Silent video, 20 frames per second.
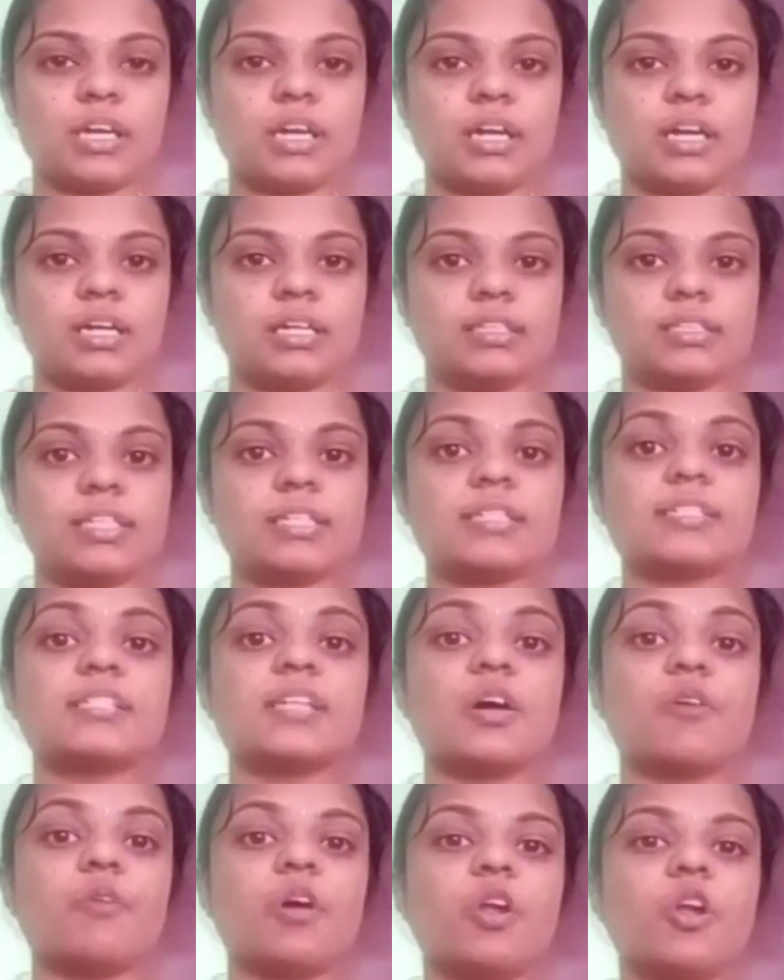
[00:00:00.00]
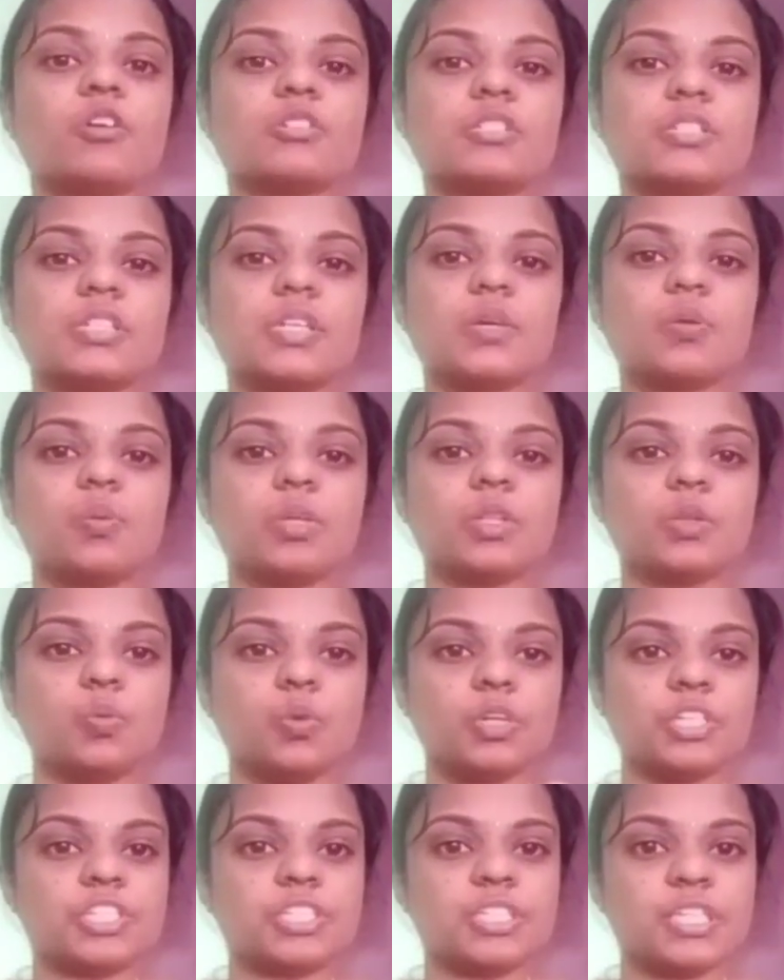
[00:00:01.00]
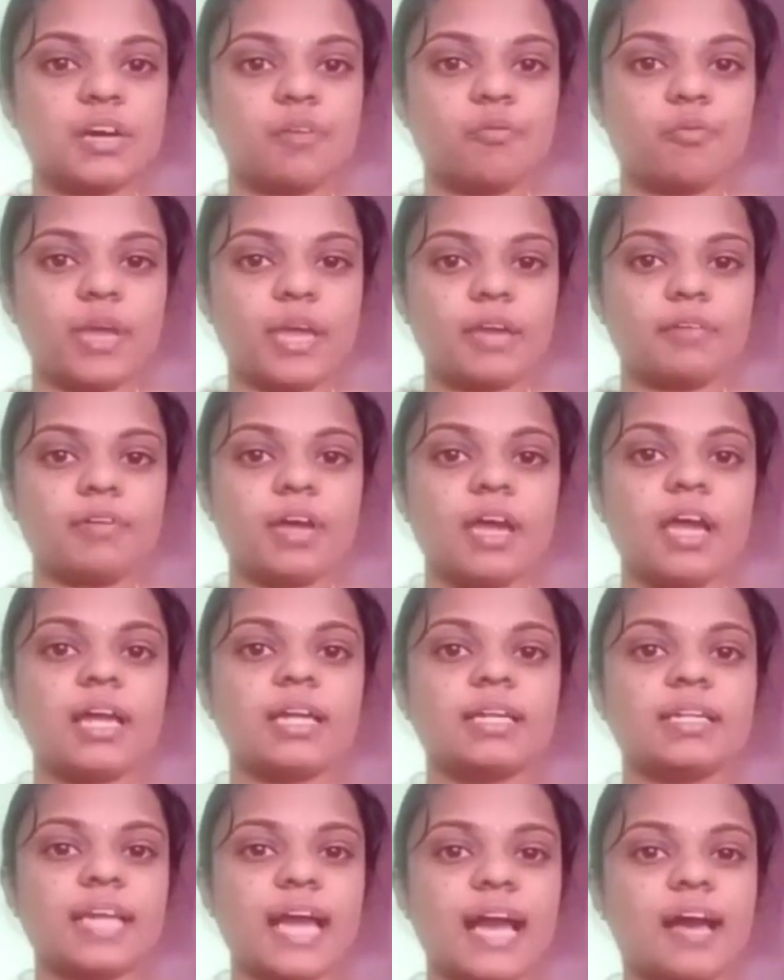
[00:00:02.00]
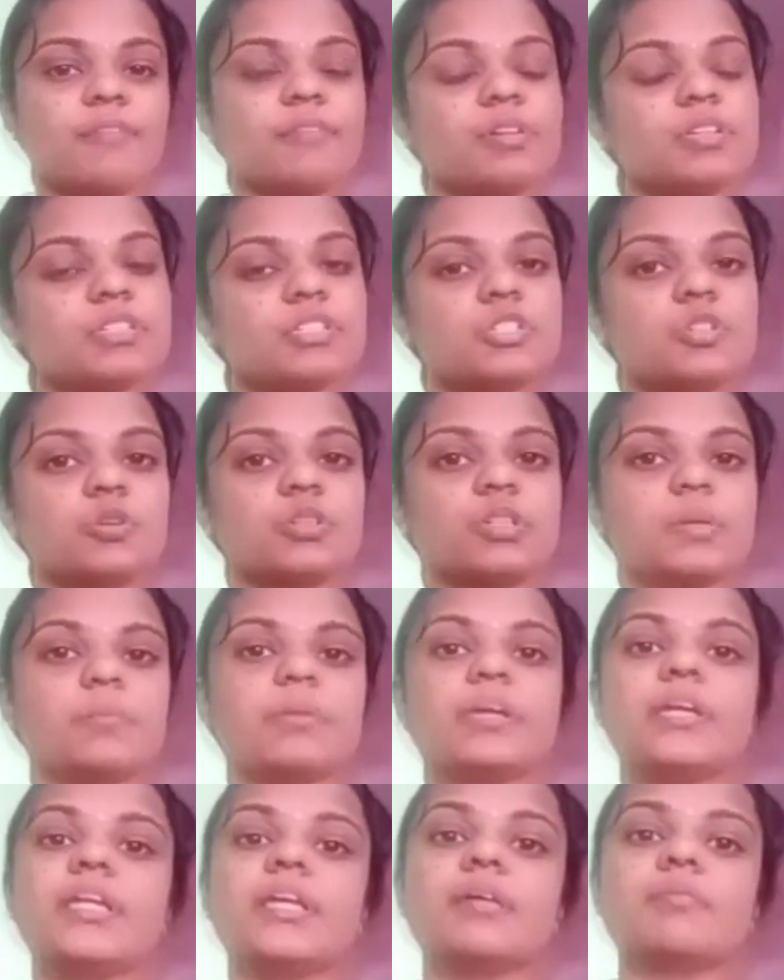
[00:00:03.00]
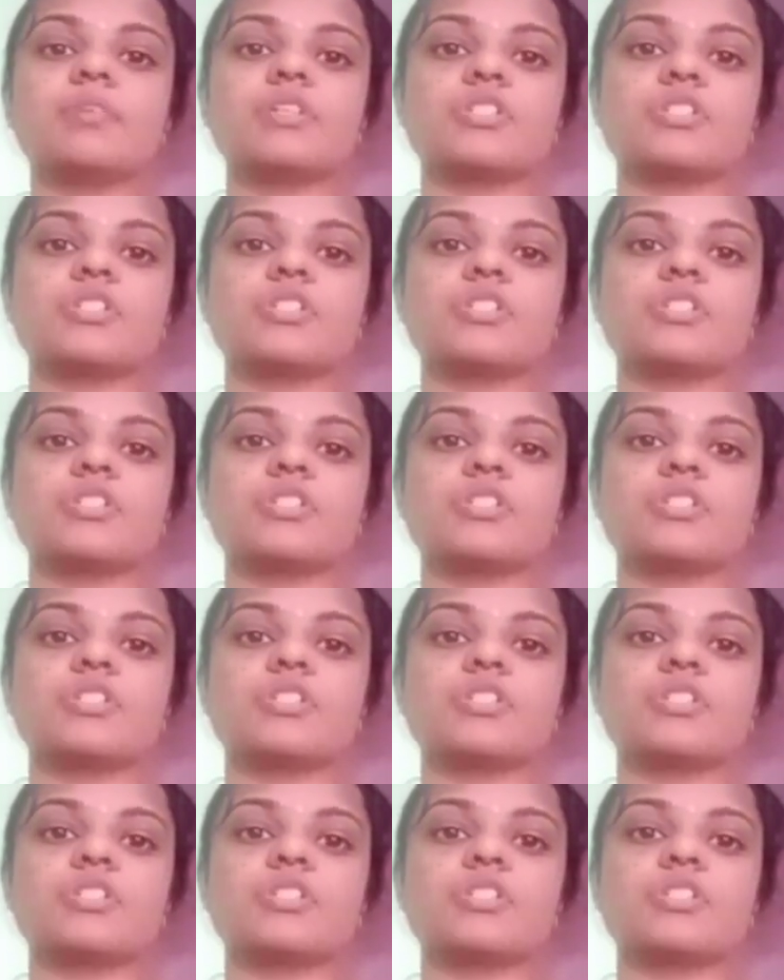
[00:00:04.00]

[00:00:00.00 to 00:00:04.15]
that is the velocity with which the wave travels through the medium,